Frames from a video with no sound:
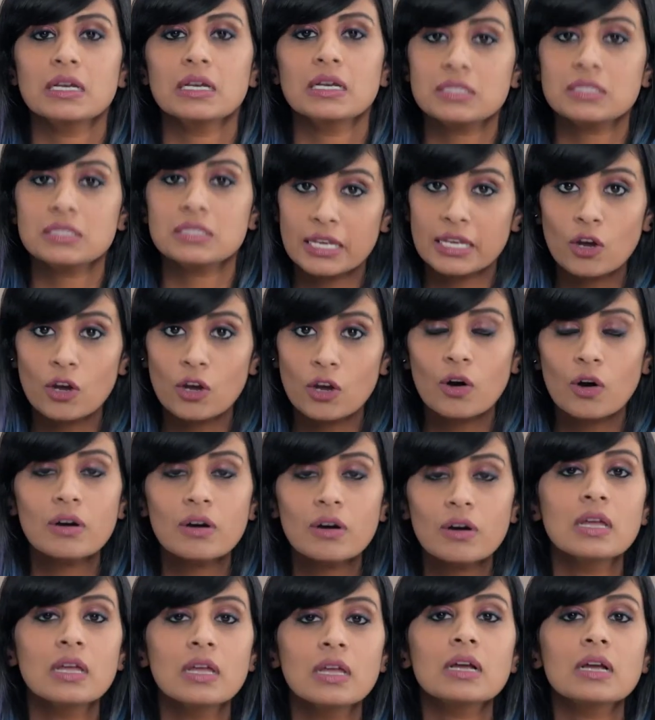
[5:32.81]
a
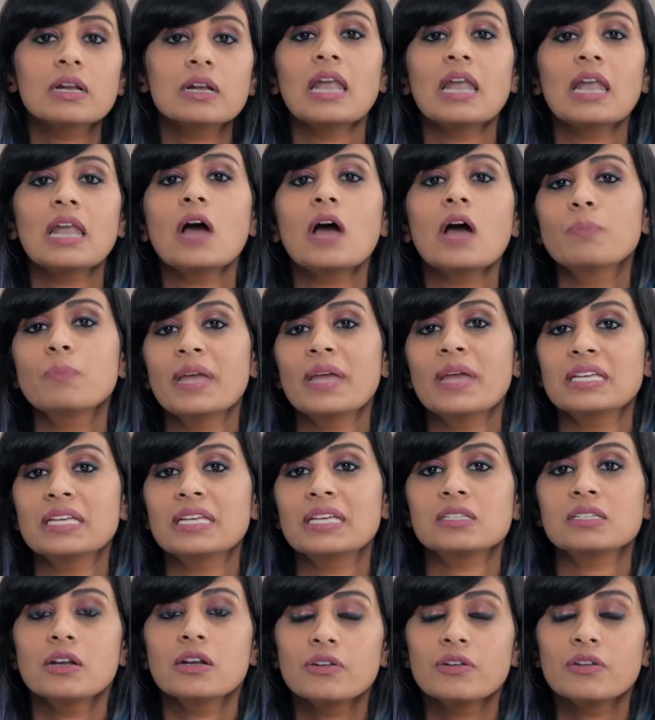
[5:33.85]
secure, cloud-based